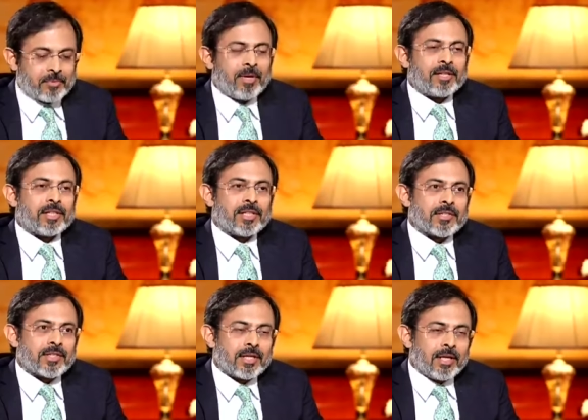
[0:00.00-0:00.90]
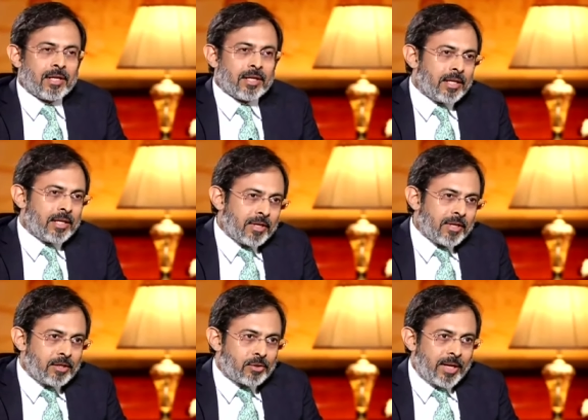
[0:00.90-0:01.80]
measures,
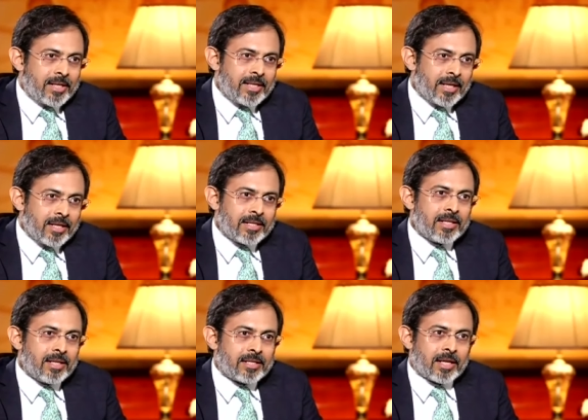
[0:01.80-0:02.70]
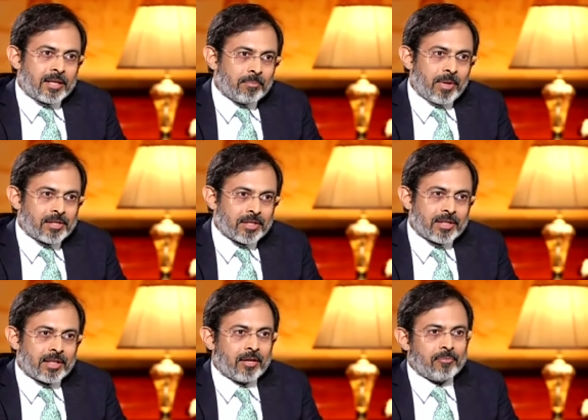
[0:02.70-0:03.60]
even in 2019 interim
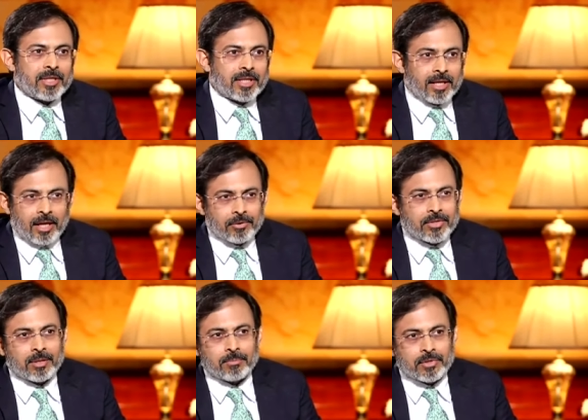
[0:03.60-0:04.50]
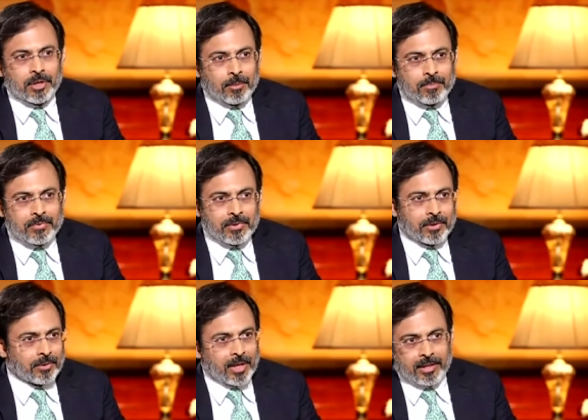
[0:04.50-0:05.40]
budget, the government had announced some SOPs, you
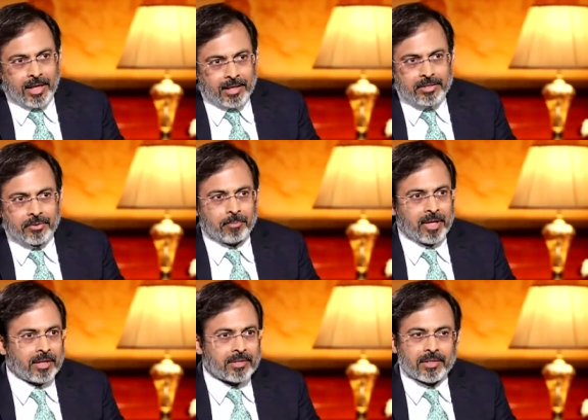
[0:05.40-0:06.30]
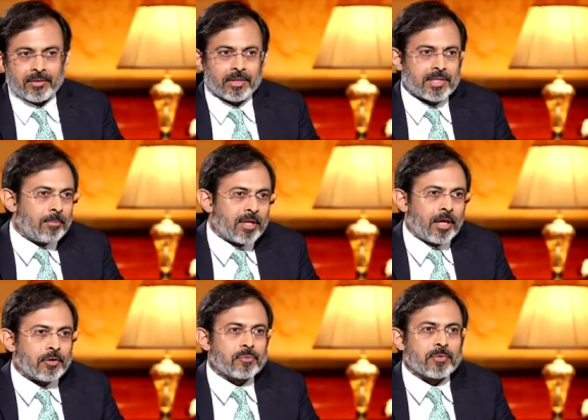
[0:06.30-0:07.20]
know, like tax rebates. There were some
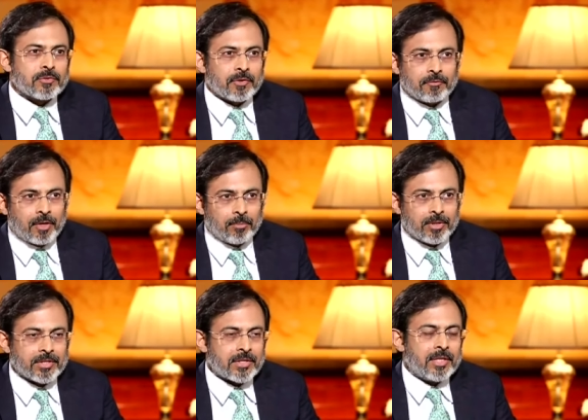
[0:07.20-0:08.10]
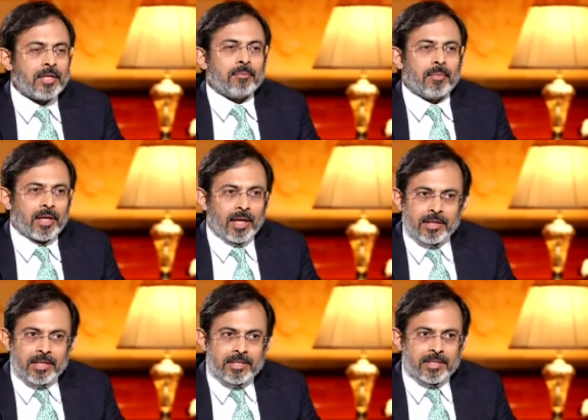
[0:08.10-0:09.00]
announcements for the farmers, but none
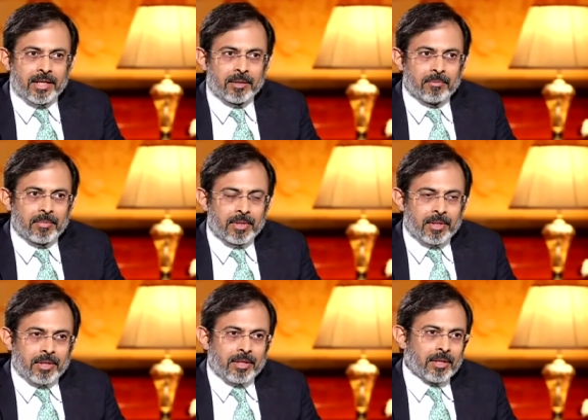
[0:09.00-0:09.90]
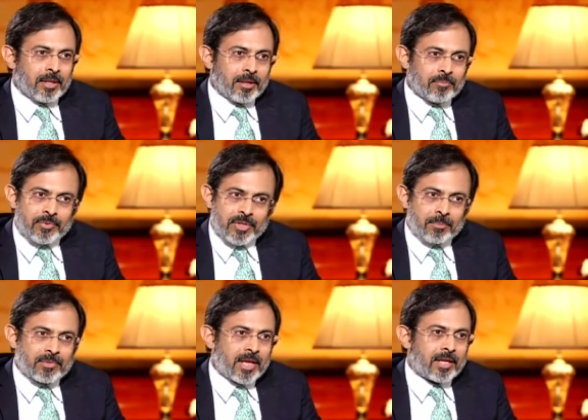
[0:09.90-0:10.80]
this time. Uh,
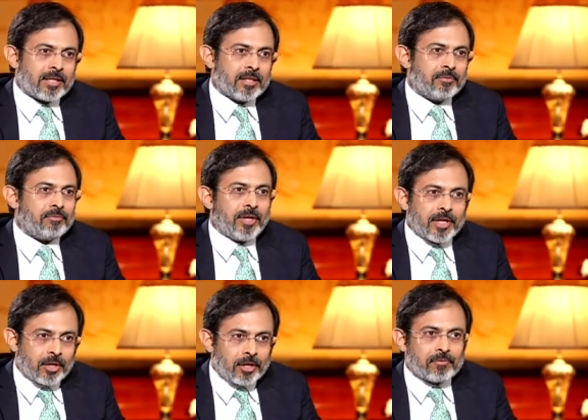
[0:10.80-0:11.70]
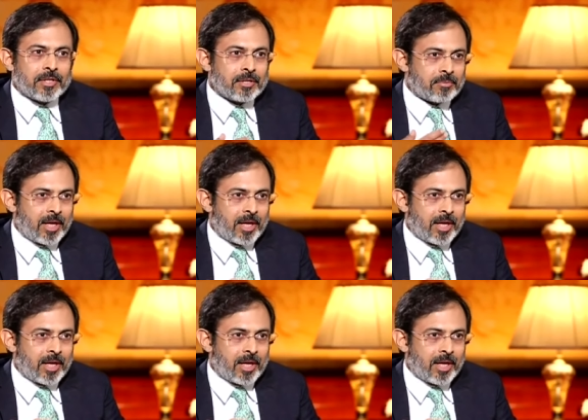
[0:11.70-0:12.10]
seems like a very confident prime